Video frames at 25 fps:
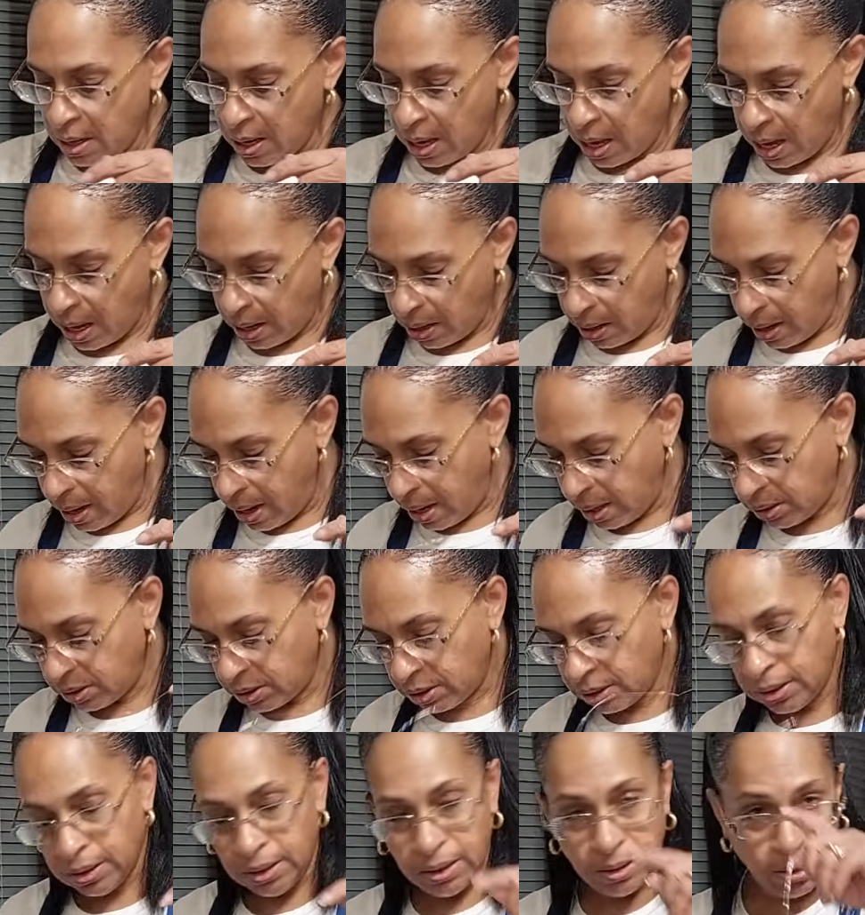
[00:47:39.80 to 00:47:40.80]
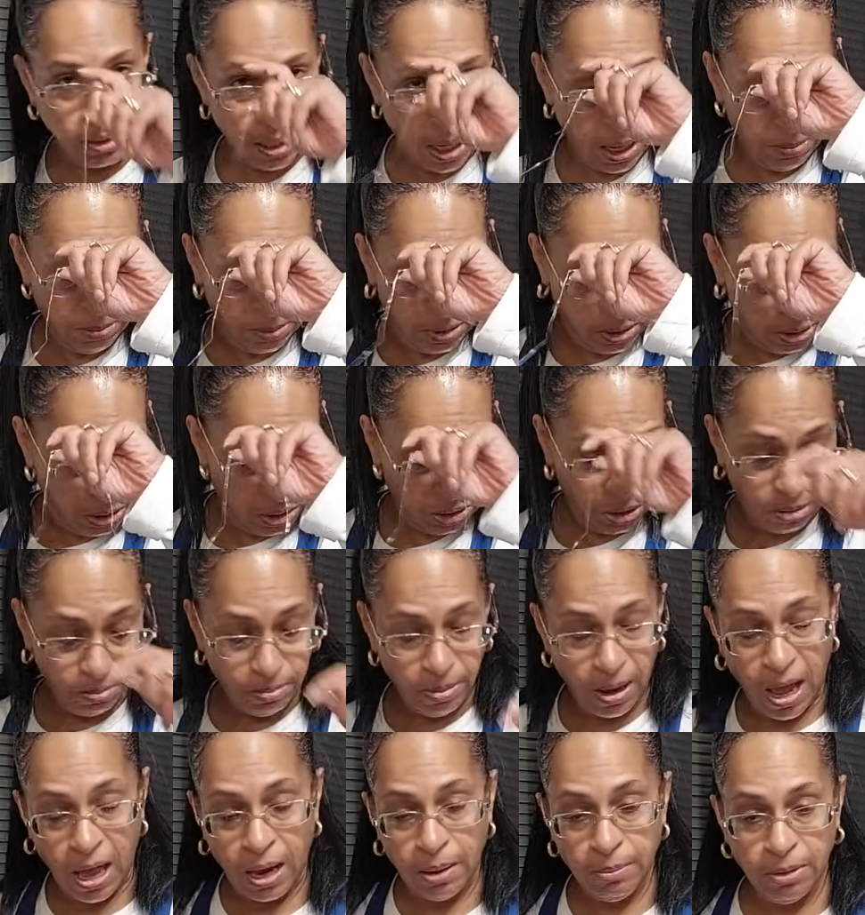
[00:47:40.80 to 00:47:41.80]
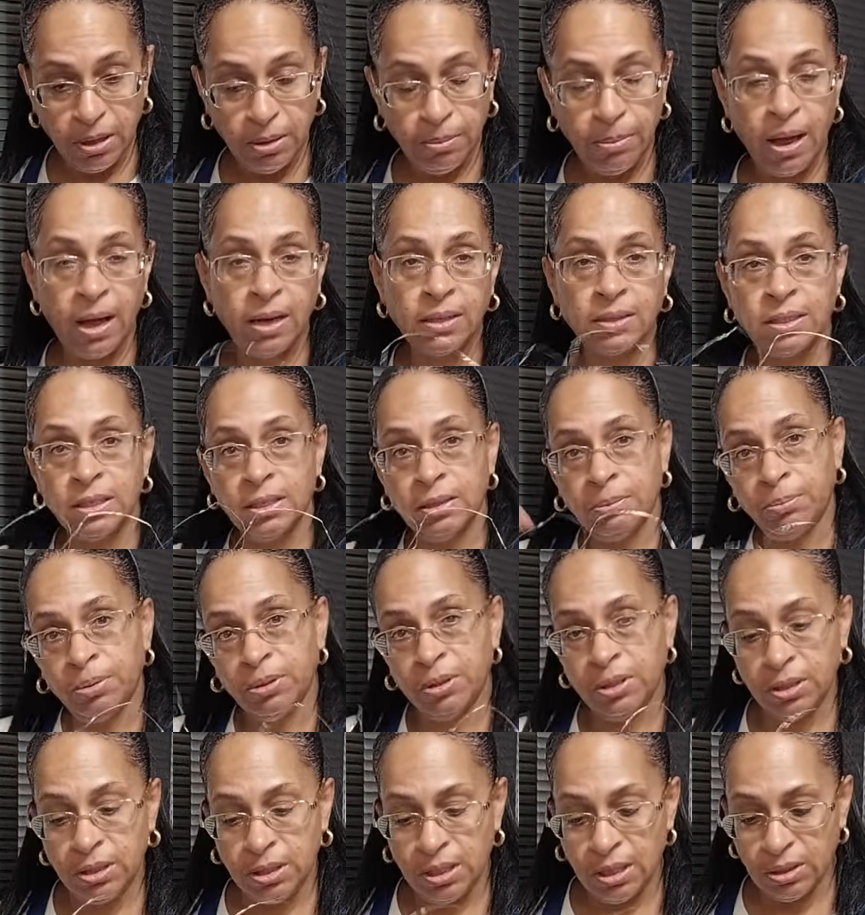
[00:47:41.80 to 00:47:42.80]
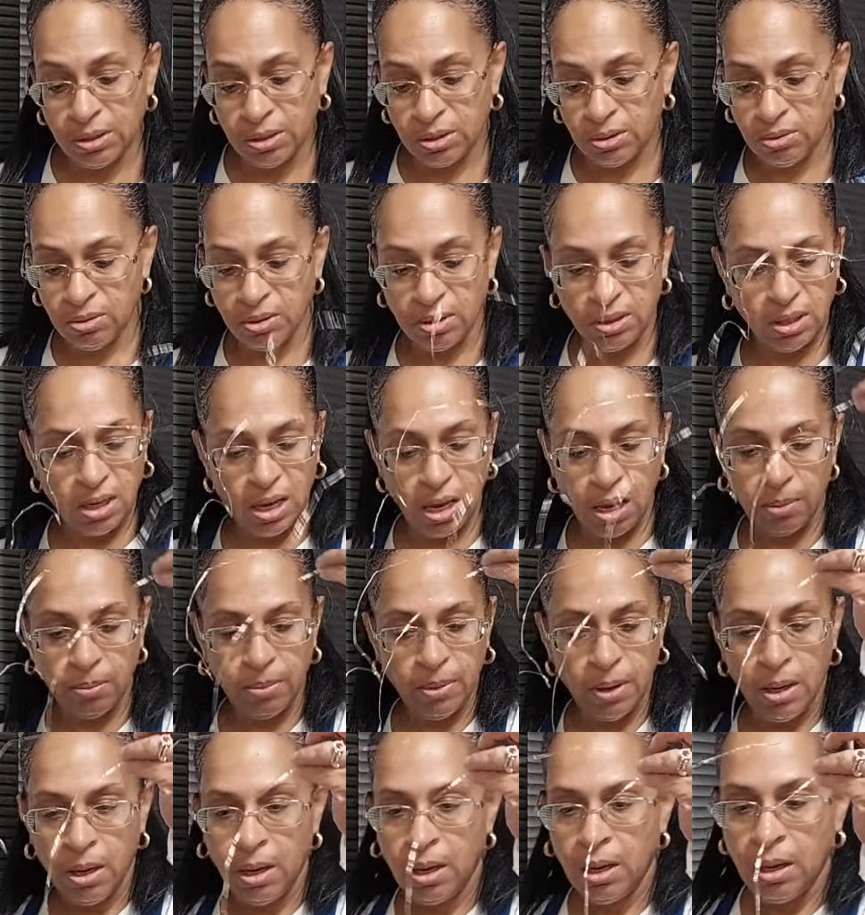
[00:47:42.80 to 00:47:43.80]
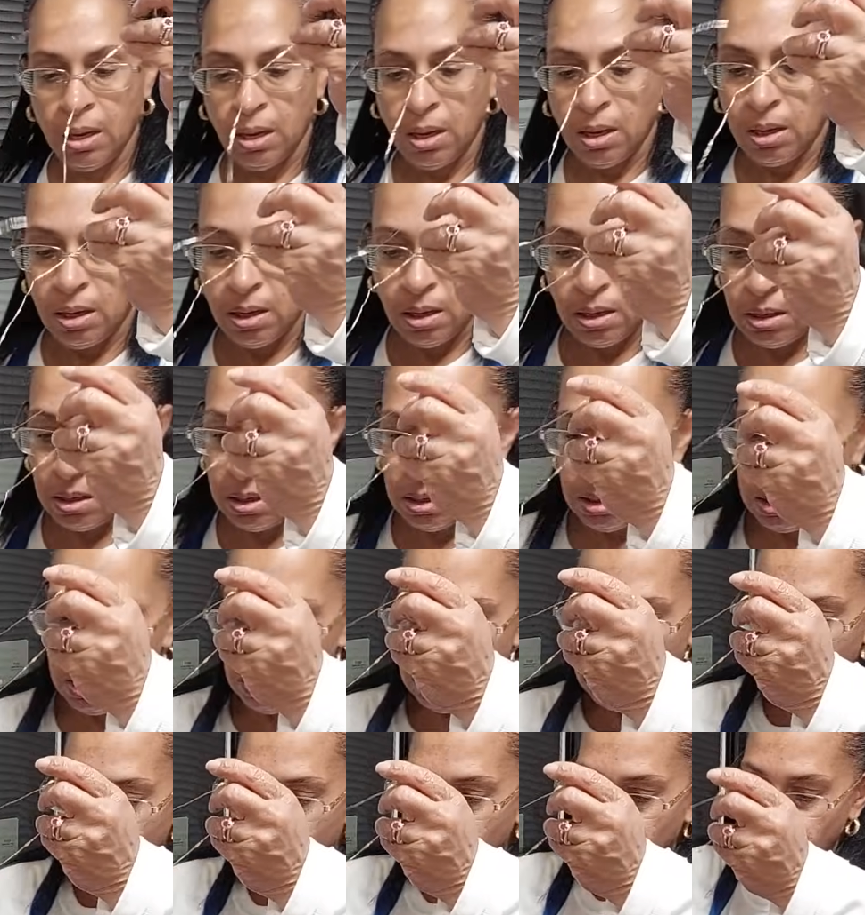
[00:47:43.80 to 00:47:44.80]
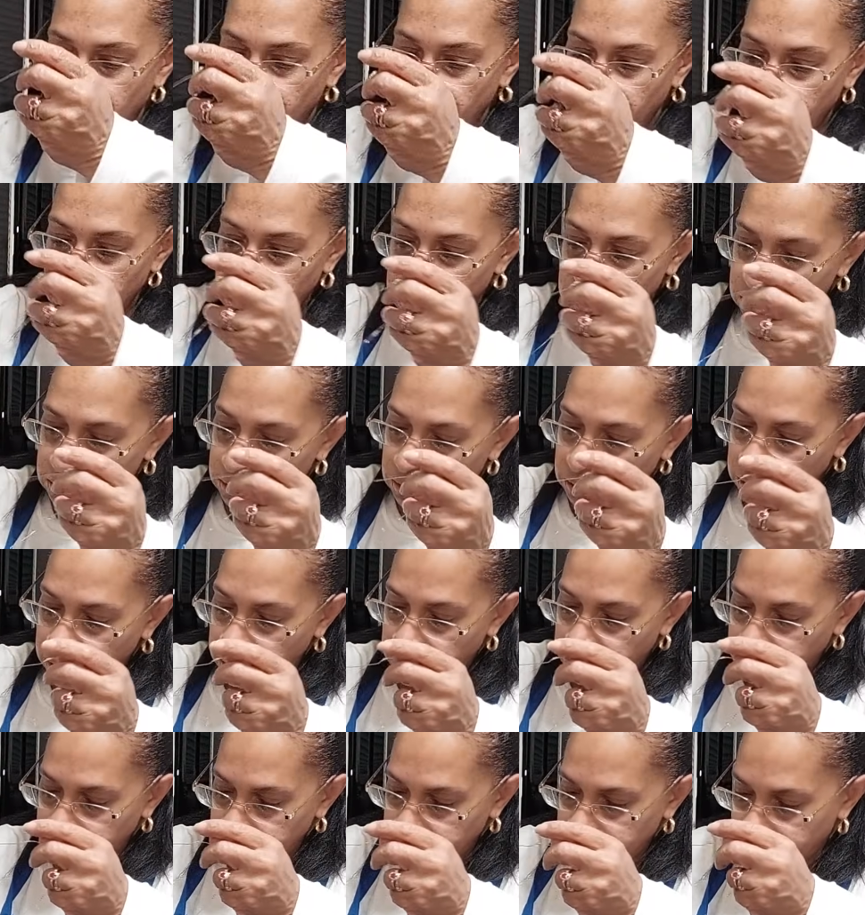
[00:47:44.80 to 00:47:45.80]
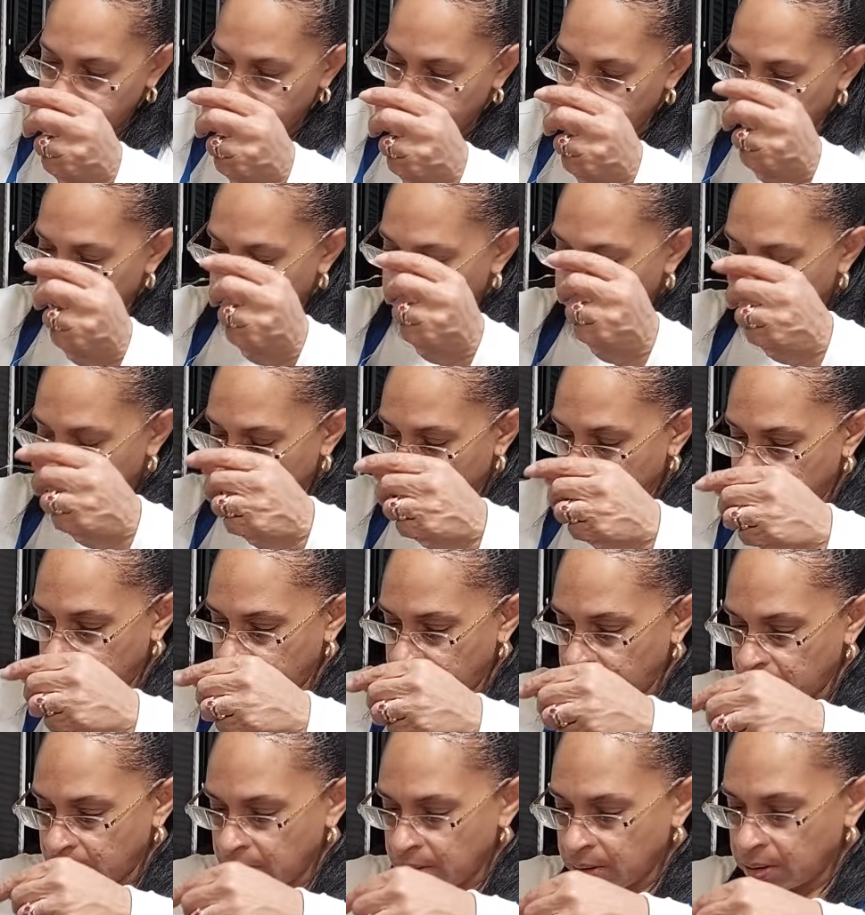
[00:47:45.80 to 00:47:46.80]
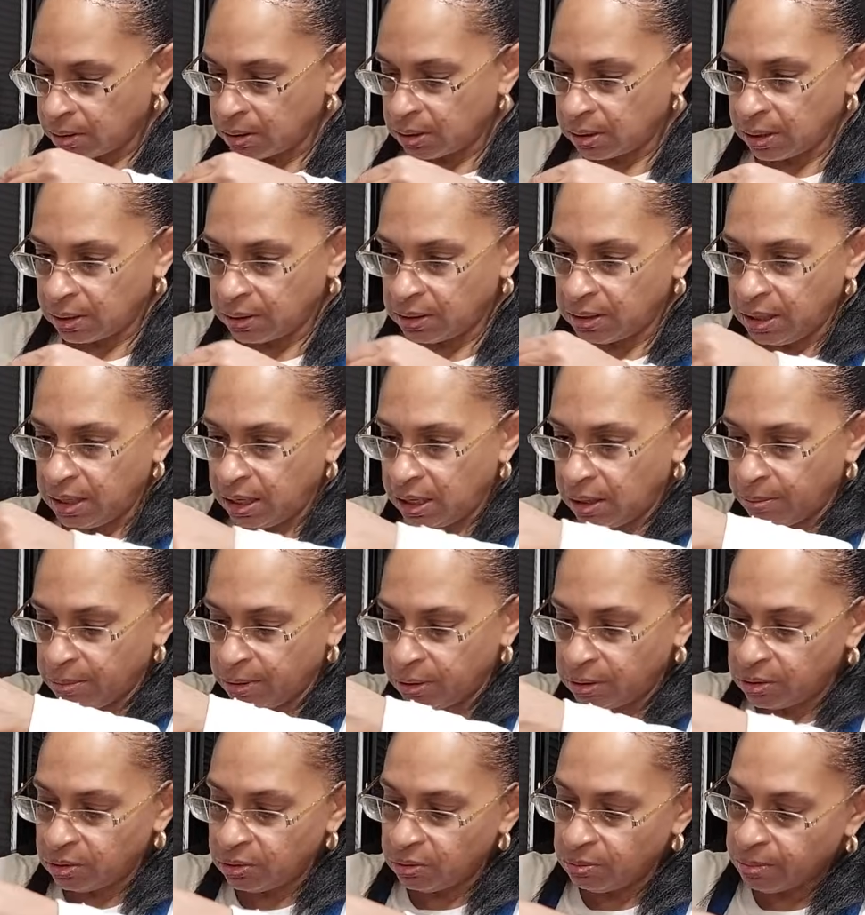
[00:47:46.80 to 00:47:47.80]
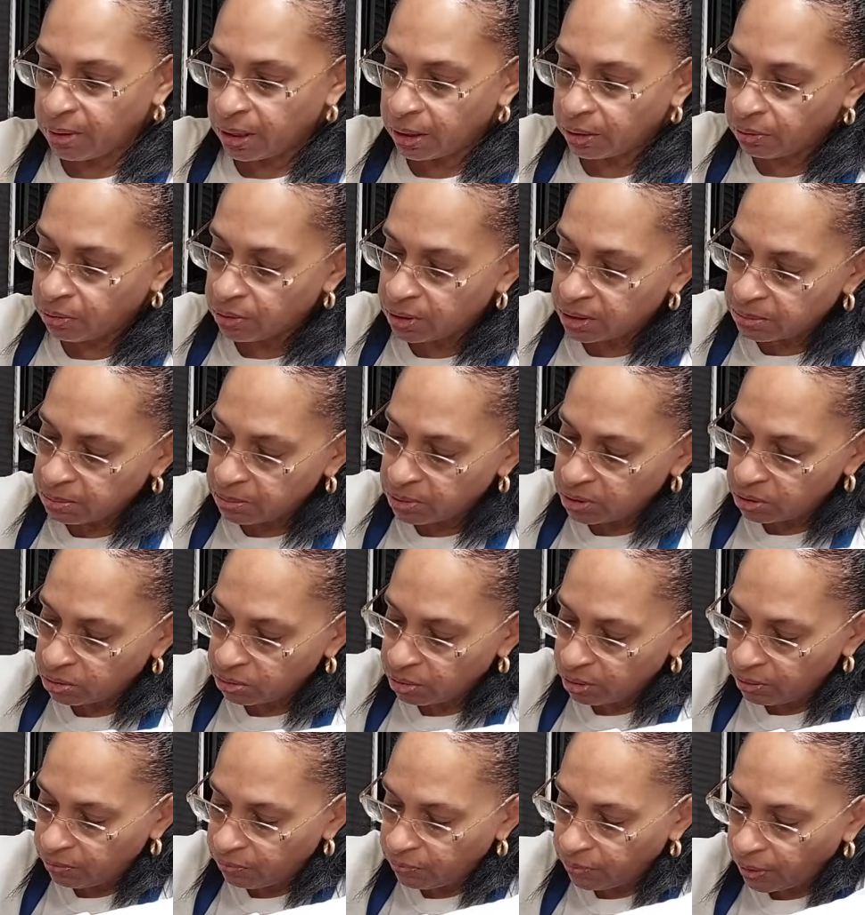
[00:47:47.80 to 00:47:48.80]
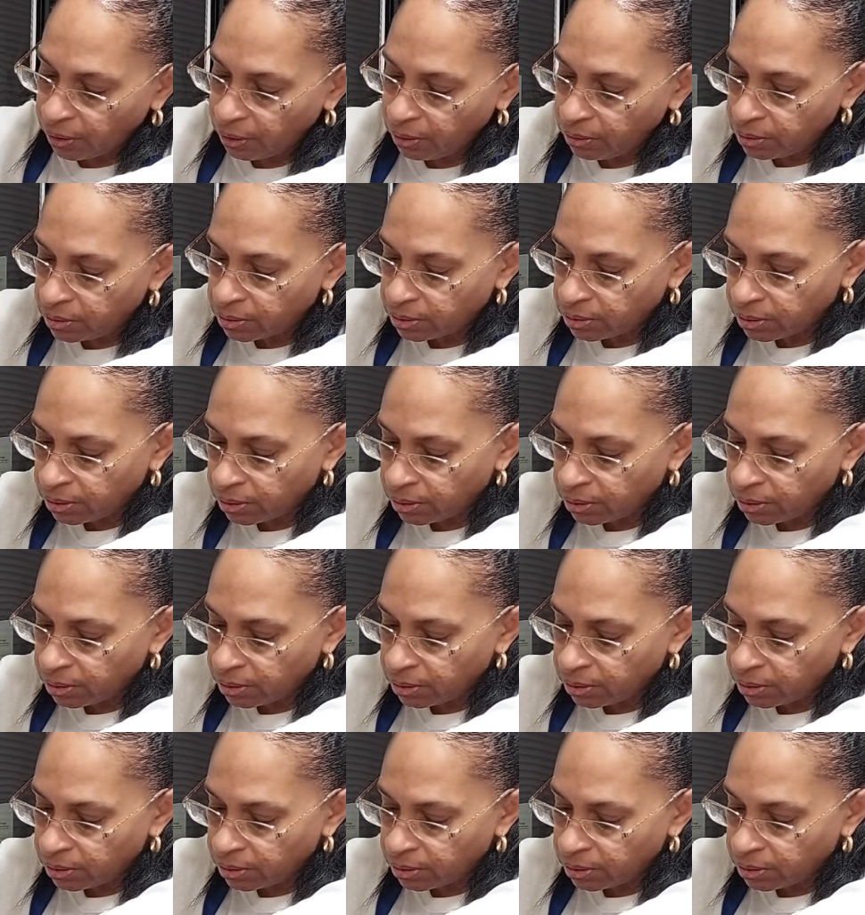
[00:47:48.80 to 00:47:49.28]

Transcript: I actually taped it to the bottom of the box and put the tinsel on the top. You couldn't really see the lights. So I think I'm gonna do my Christmas tree first.